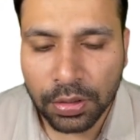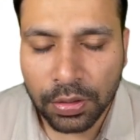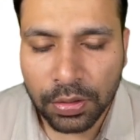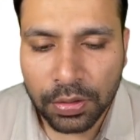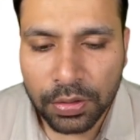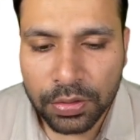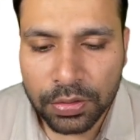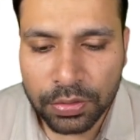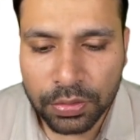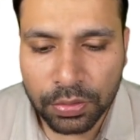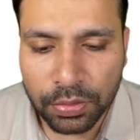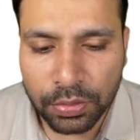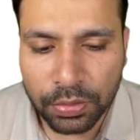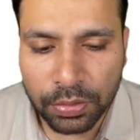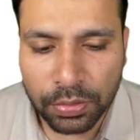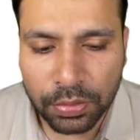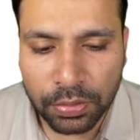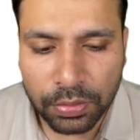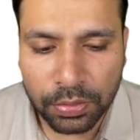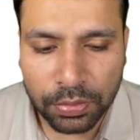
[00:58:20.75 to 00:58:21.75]

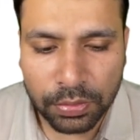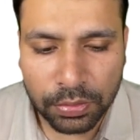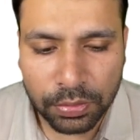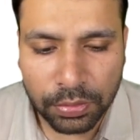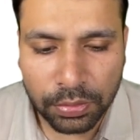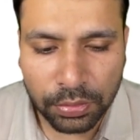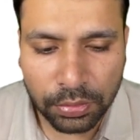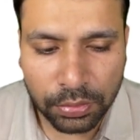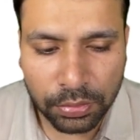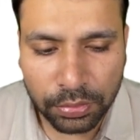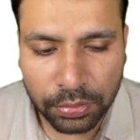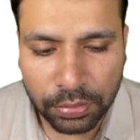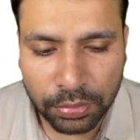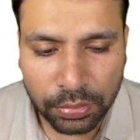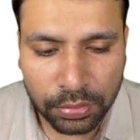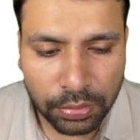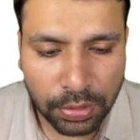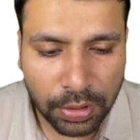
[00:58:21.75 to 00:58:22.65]
So,